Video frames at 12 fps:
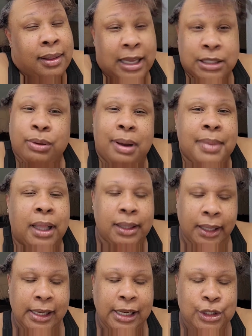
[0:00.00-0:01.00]
that's why I'm not
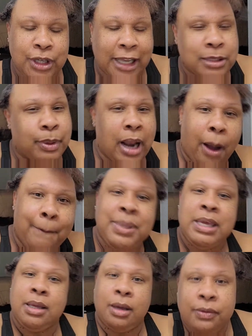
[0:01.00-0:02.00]
looking at you guys. But I'll peek